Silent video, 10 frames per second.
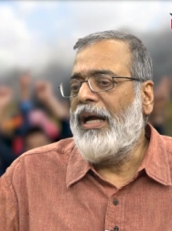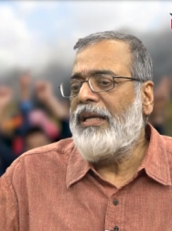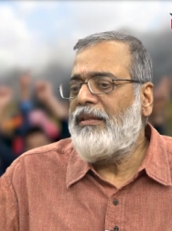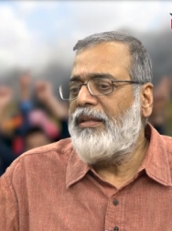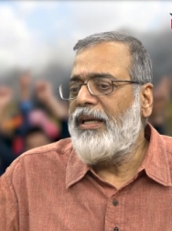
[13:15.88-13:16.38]

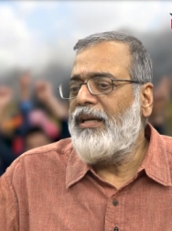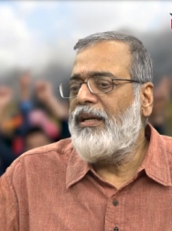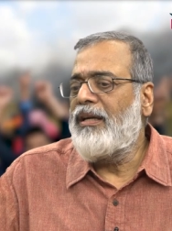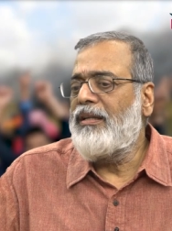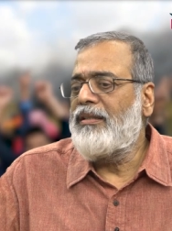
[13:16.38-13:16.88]
I think
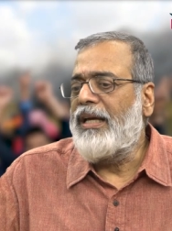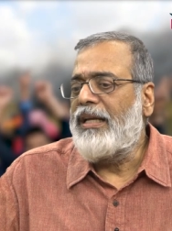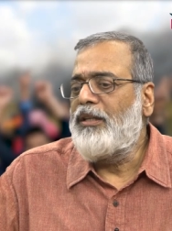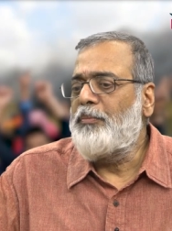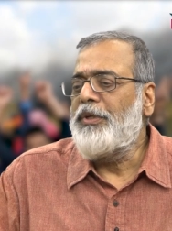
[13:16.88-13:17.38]

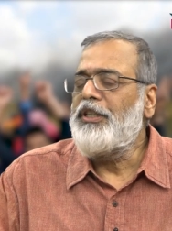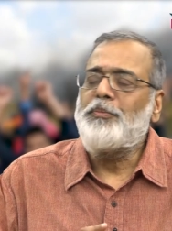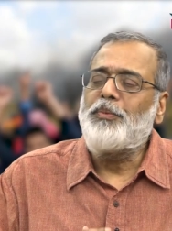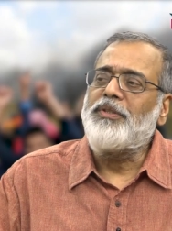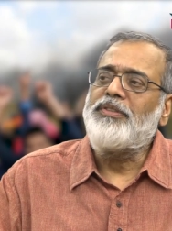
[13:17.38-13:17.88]
that the peace
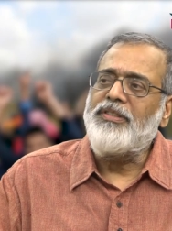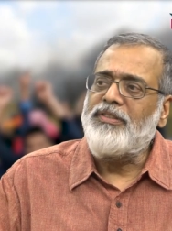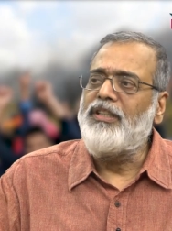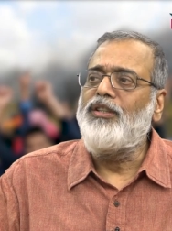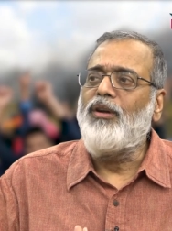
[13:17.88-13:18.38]
process
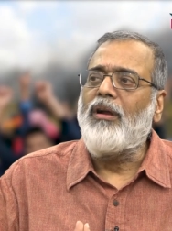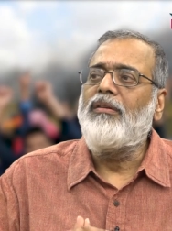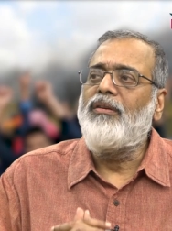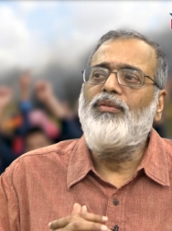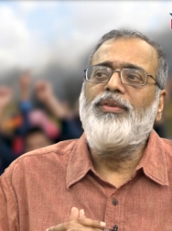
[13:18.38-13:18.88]
did
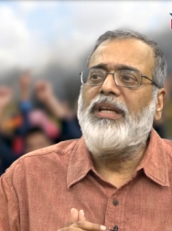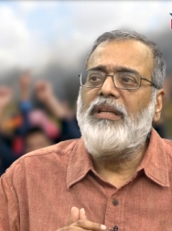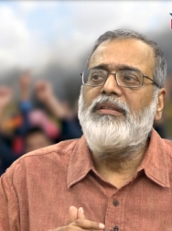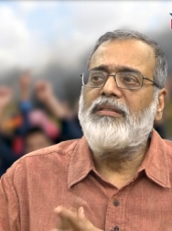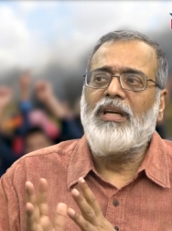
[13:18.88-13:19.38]
not
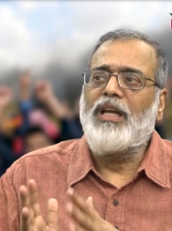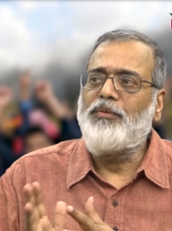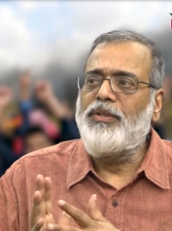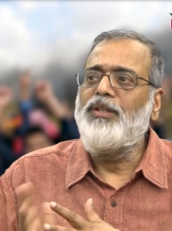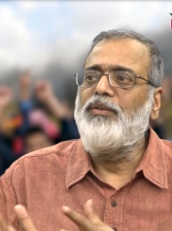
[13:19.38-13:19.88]
really start
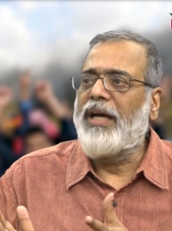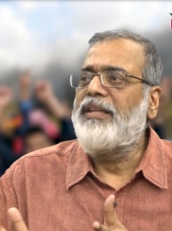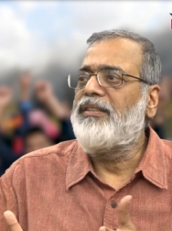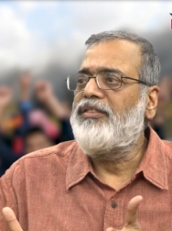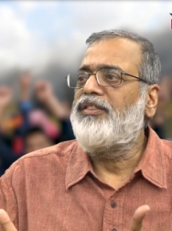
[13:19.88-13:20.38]
with the
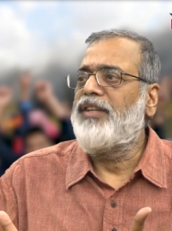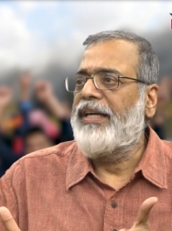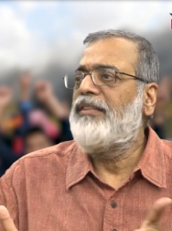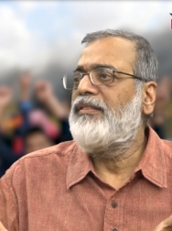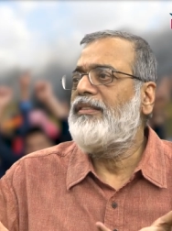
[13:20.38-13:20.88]
United
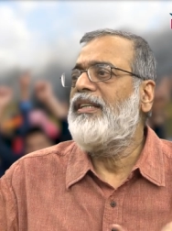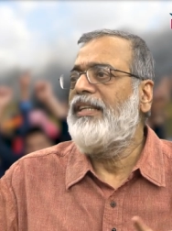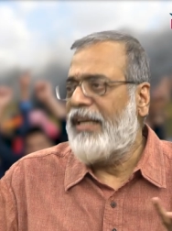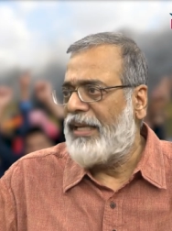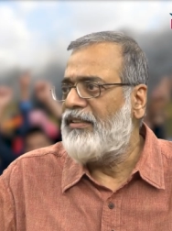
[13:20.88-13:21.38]
States
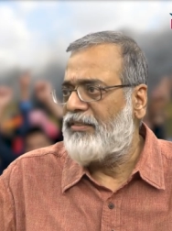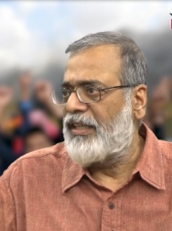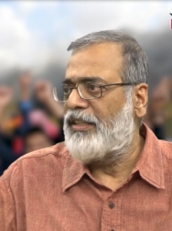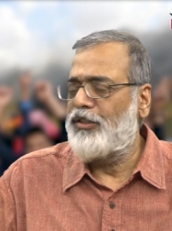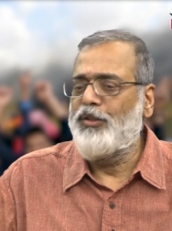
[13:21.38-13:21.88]
in any
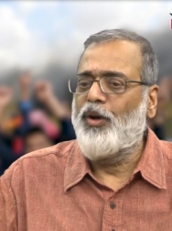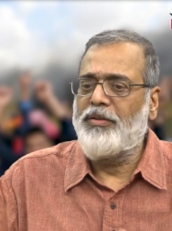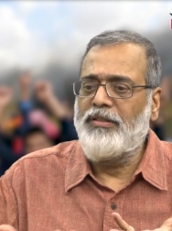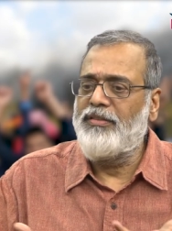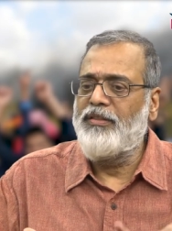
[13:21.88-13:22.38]
sense,
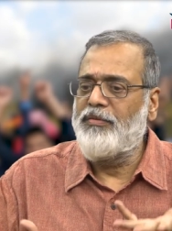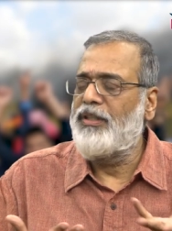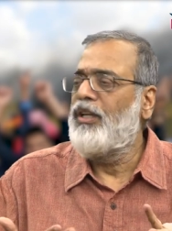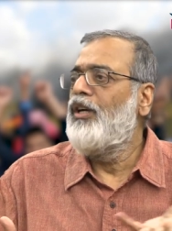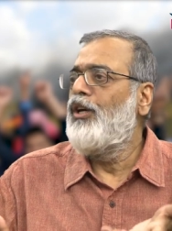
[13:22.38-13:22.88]
not even with
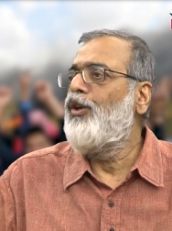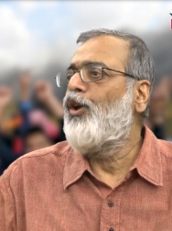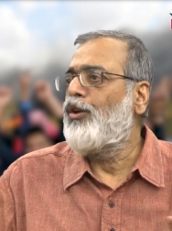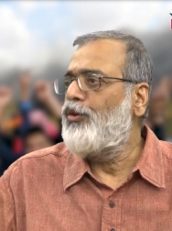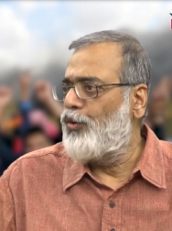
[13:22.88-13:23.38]

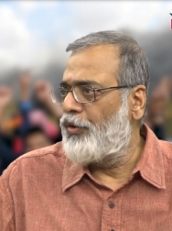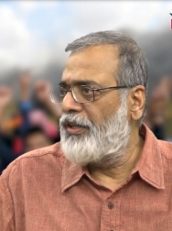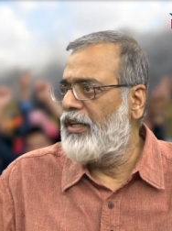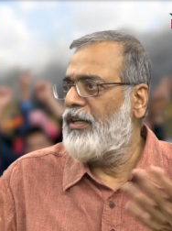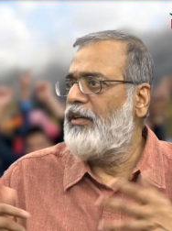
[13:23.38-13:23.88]
North
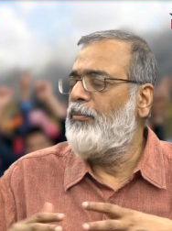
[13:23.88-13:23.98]
Korea